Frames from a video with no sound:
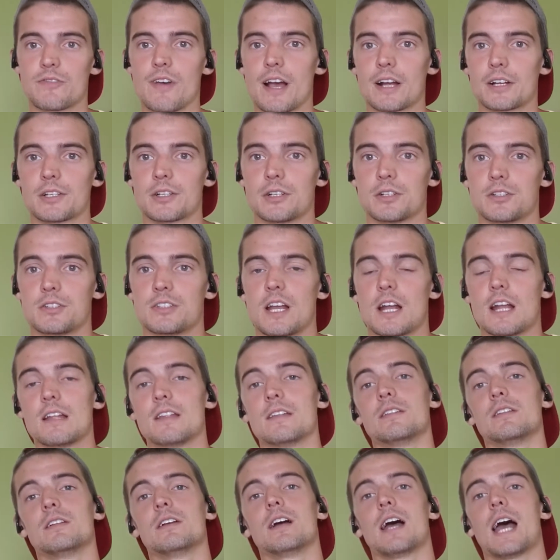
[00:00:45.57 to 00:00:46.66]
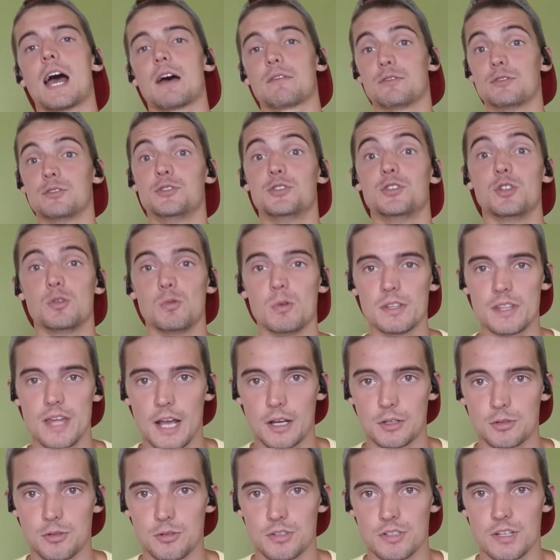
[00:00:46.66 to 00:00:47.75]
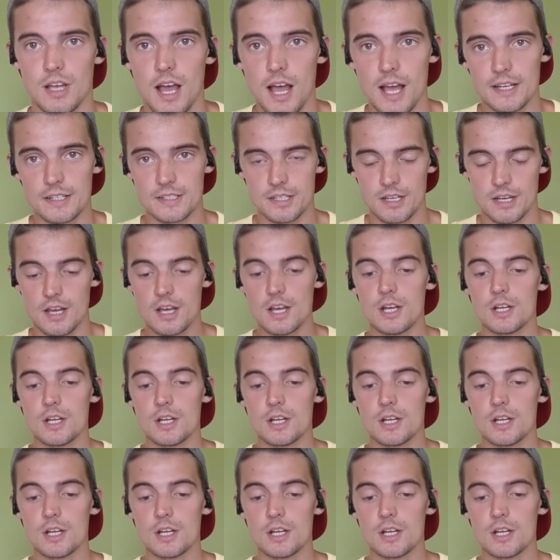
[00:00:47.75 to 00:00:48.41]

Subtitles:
factors that have to do with exercise.